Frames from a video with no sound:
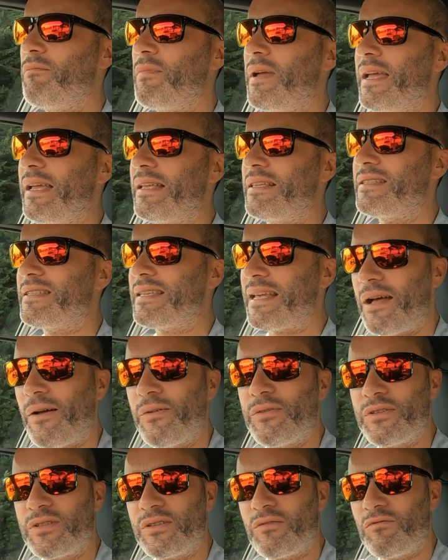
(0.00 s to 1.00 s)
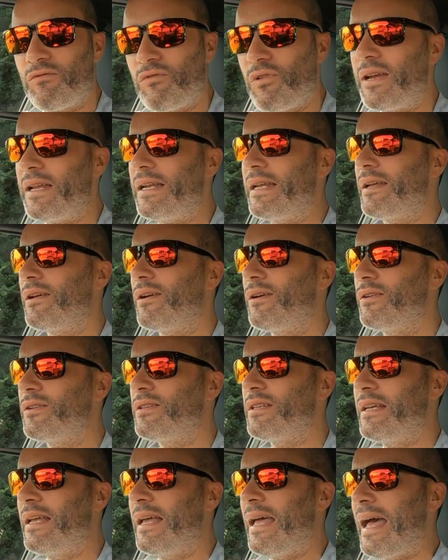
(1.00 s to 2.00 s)
It sounds really good,
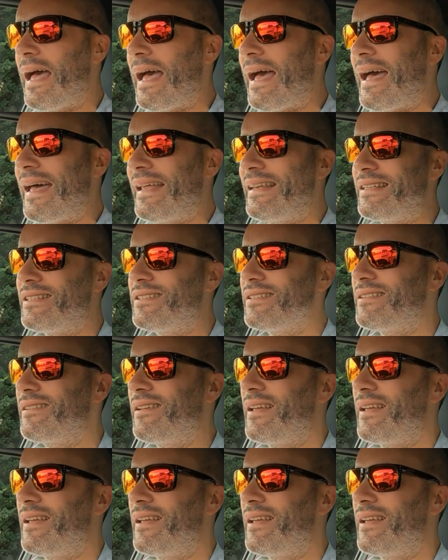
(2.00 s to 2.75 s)
and